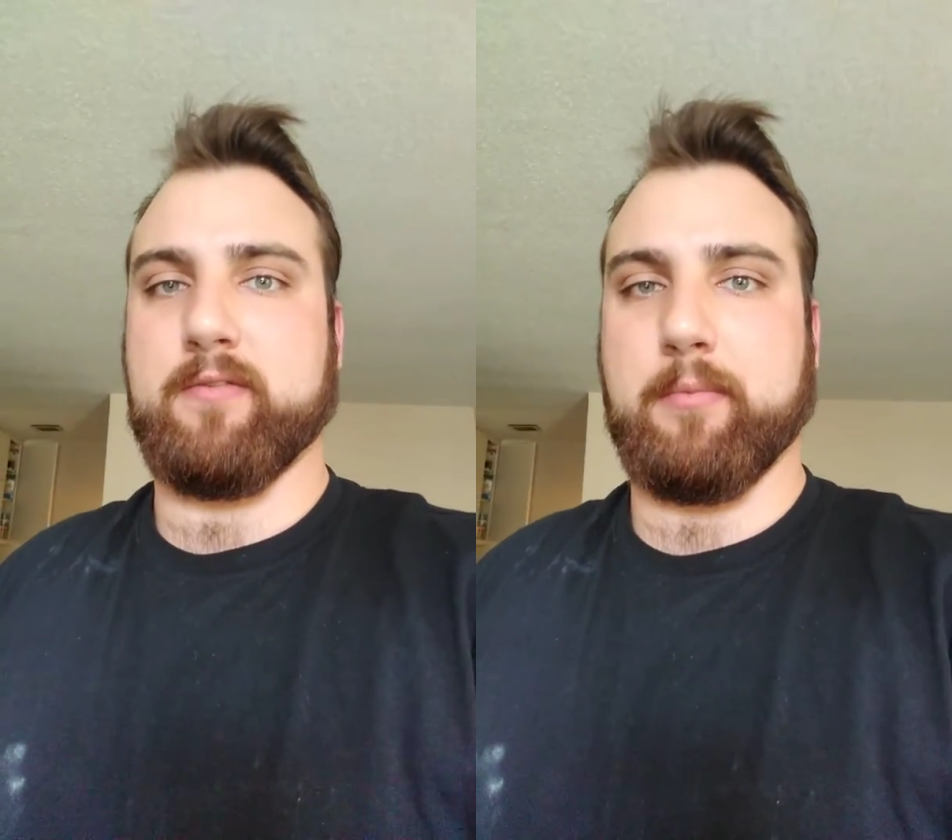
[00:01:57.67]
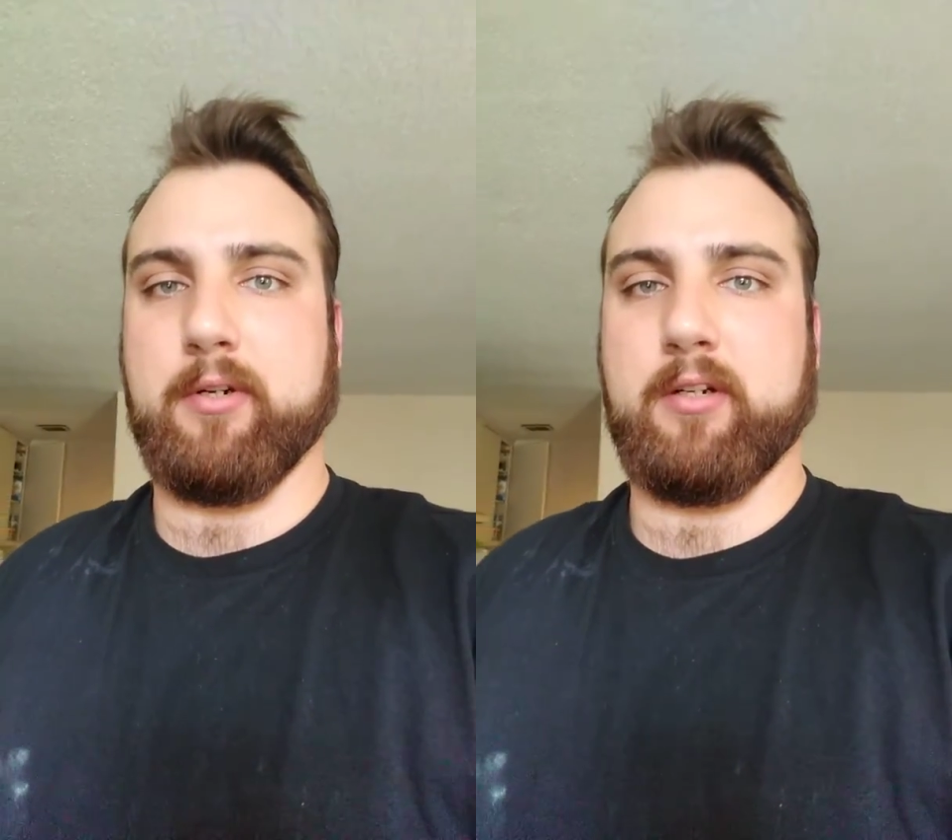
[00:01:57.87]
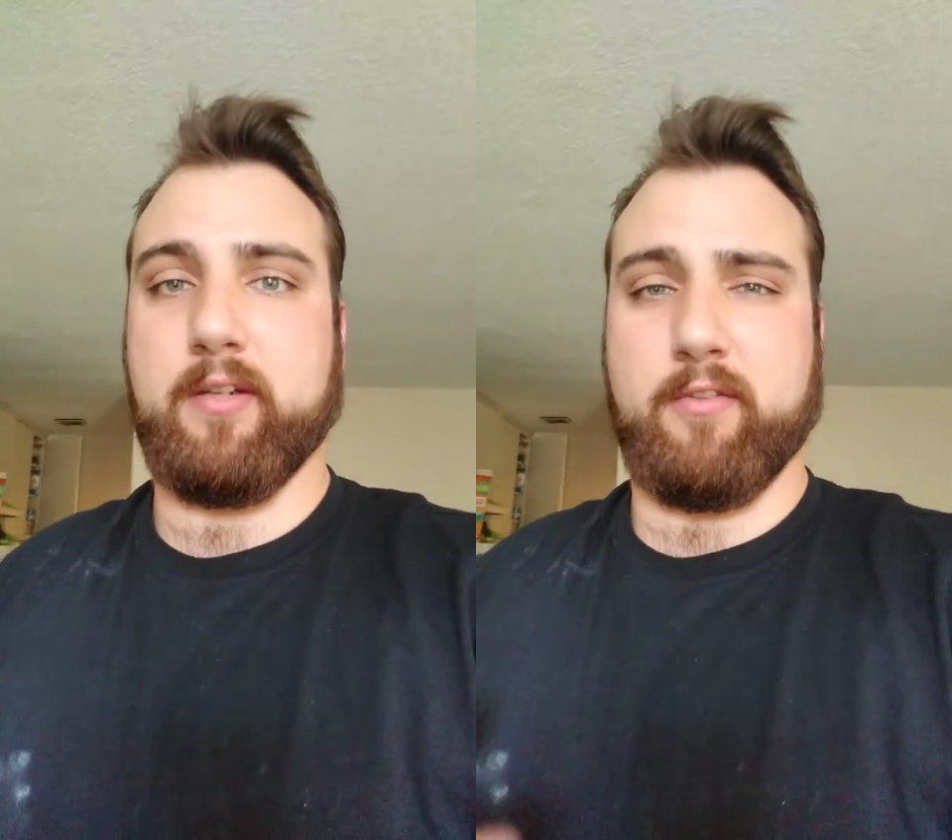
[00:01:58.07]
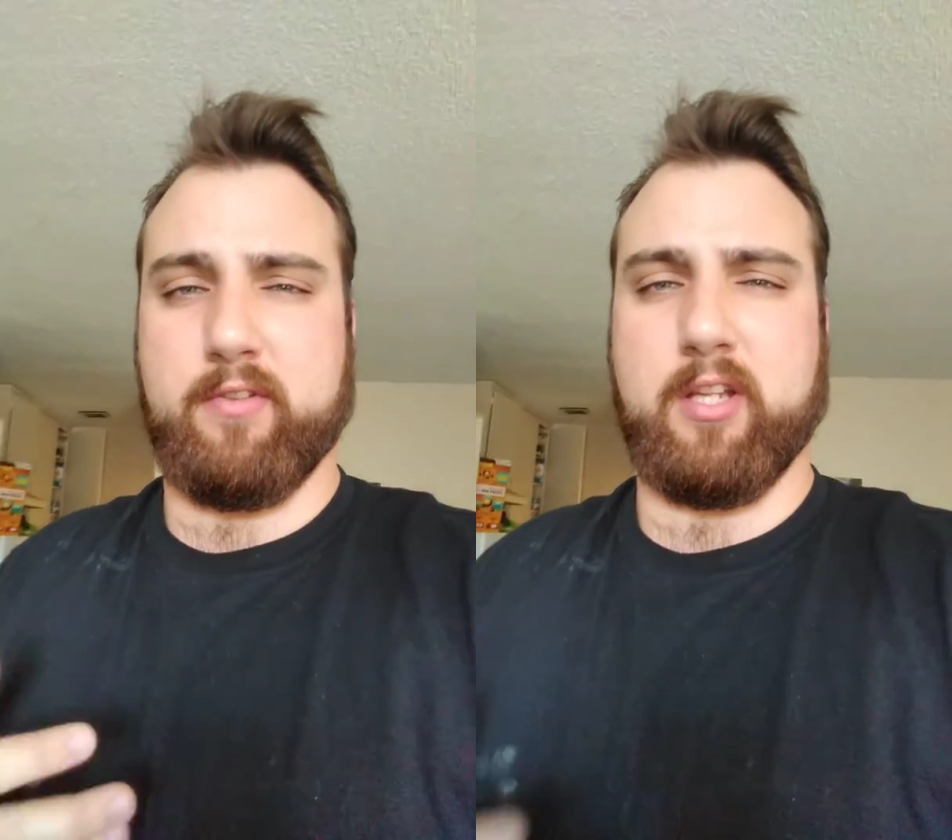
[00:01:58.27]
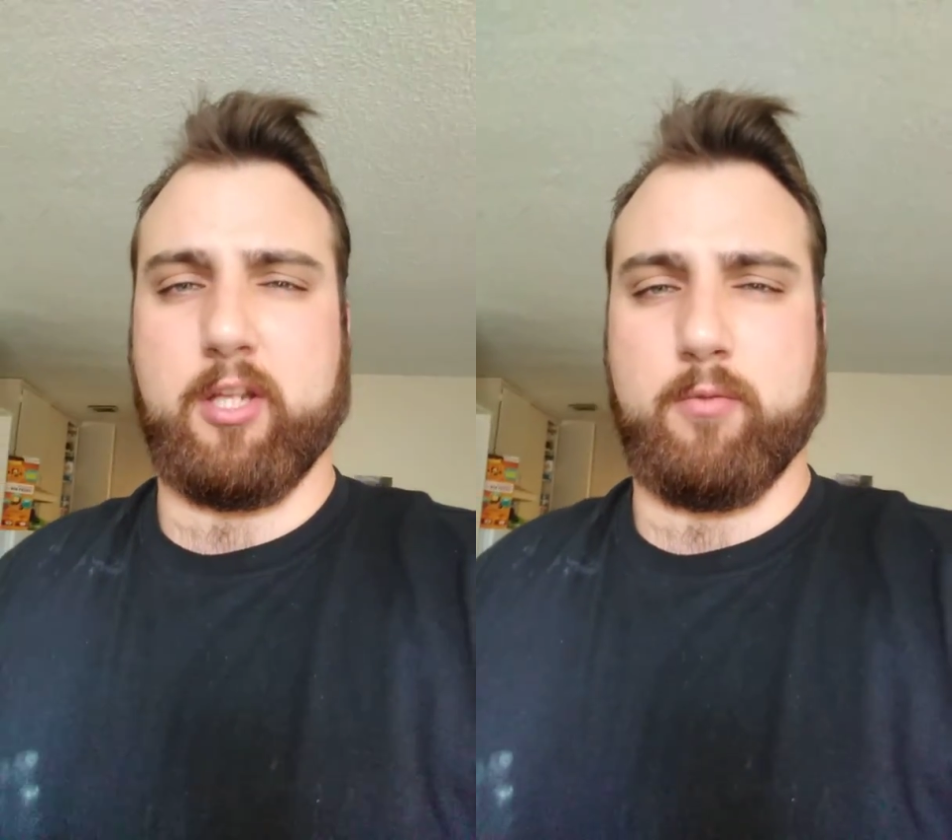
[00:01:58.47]
of a burden if you
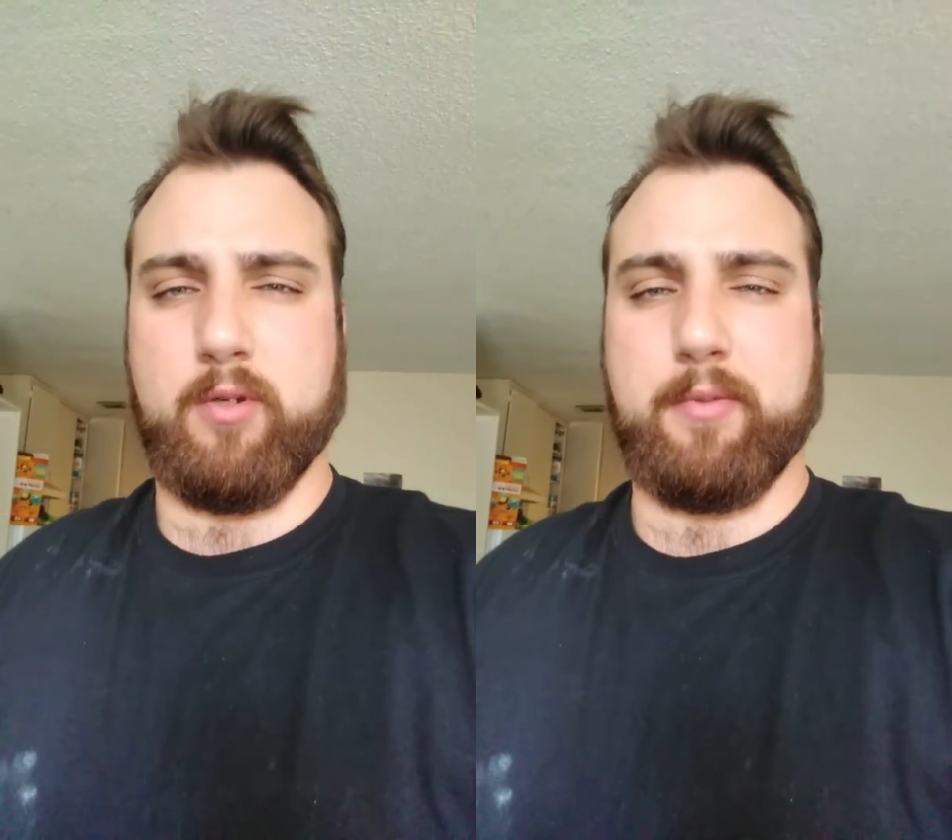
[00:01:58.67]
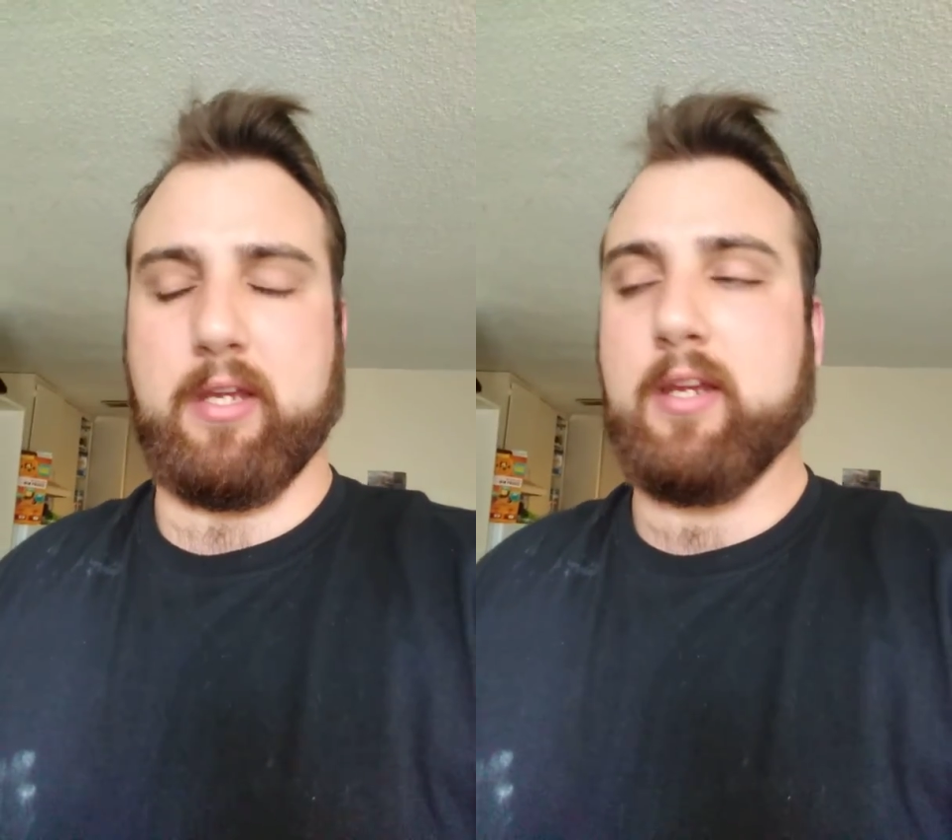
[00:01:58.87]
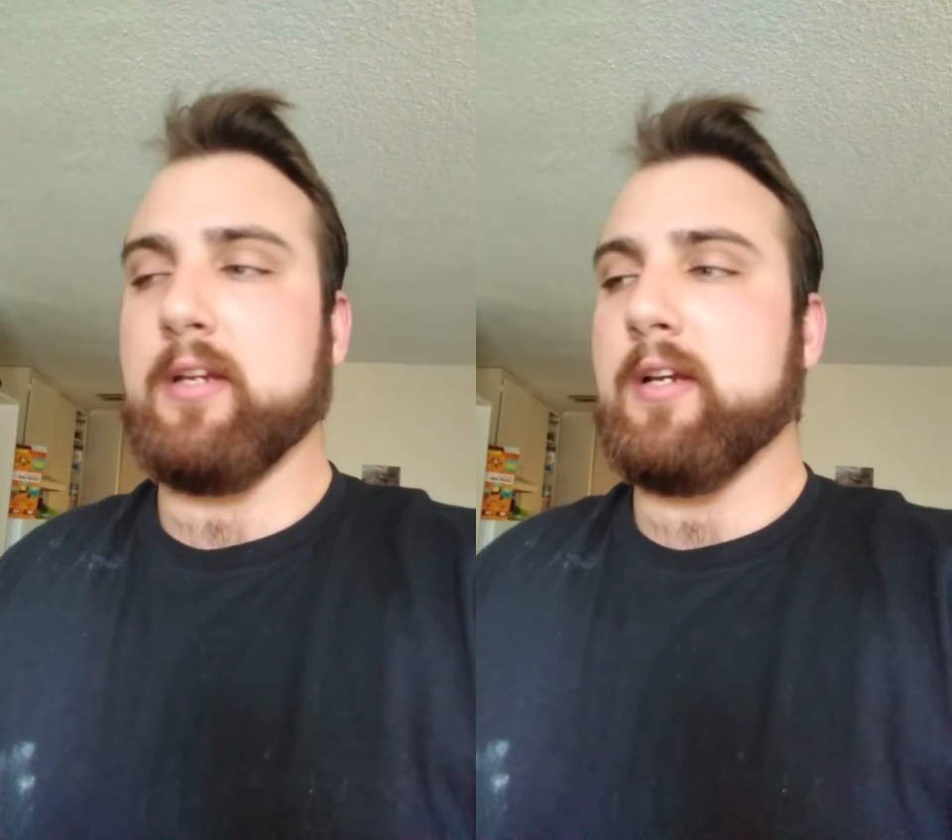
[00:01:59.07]
feel like you would be.